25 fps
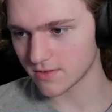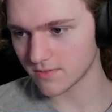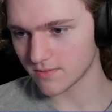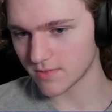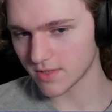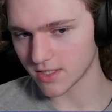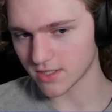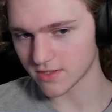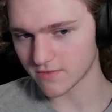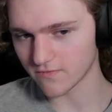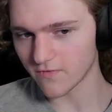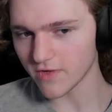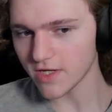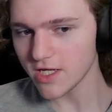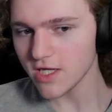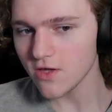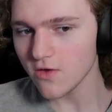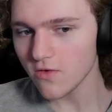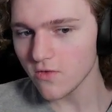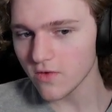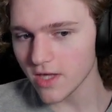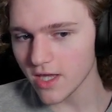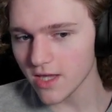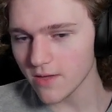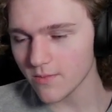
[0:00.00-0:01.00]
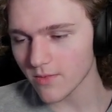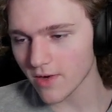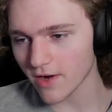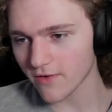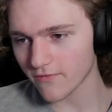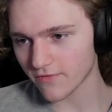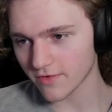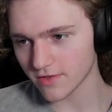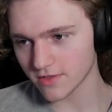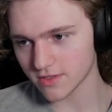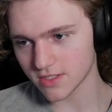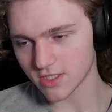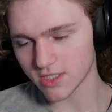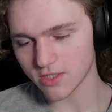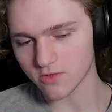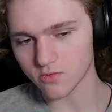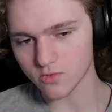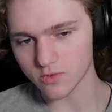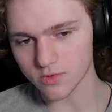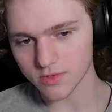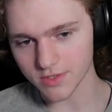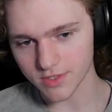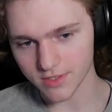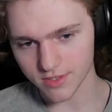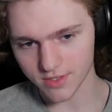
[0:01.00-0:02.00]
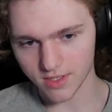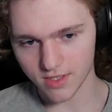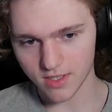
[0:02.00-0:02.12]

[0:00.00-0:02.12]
because video game reference equals